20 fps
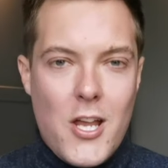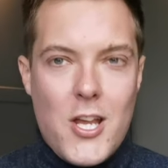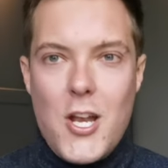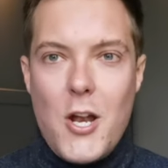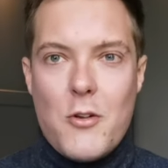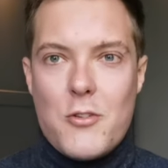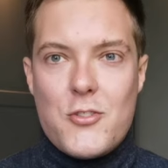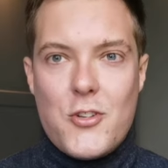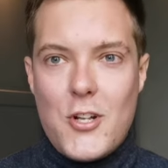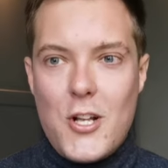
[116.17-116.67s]
you
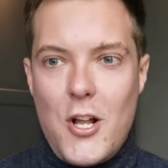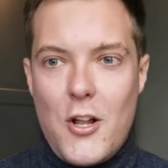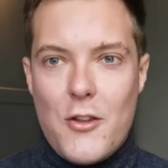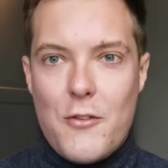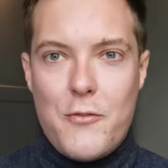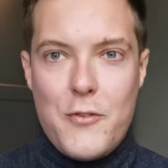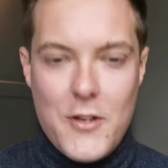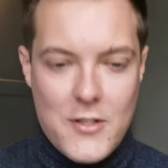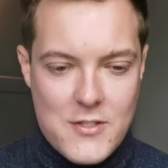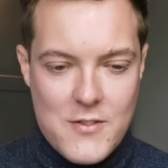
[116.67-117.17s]
know, suddenly on
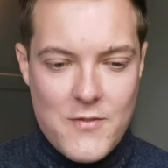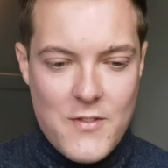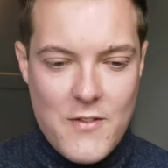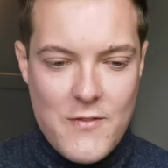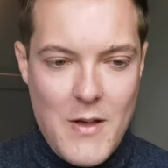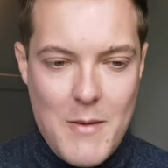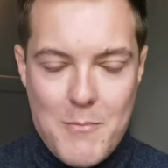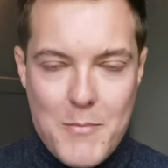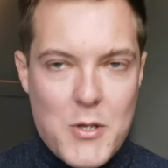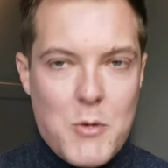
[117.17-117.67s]
the 1st of
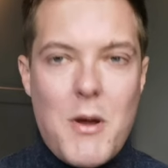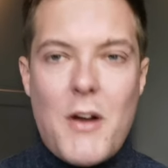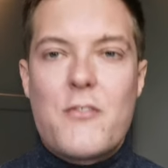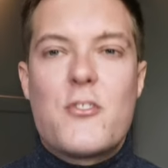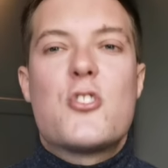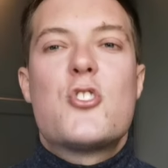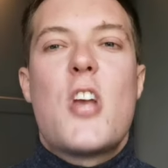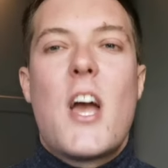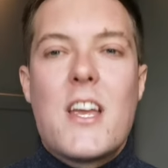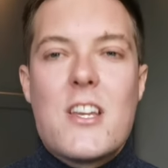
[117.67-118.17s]
November you have
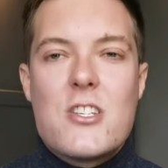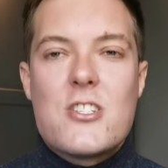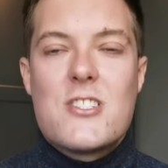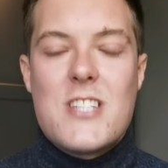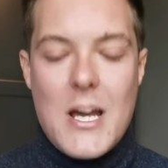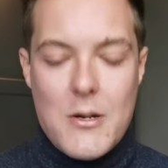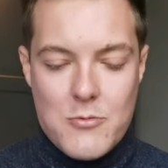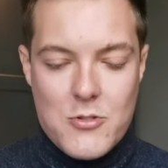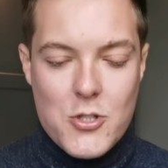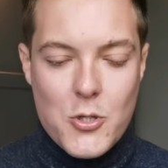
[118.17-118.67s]
to change
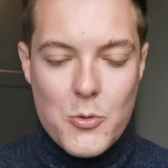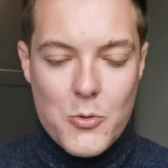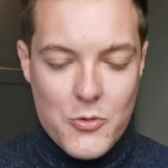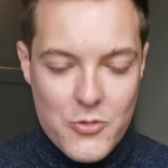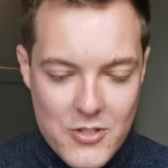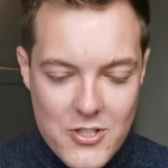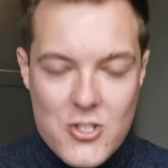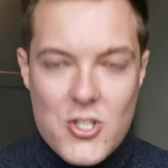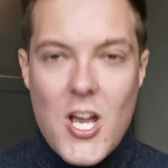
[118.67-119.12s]
down tools,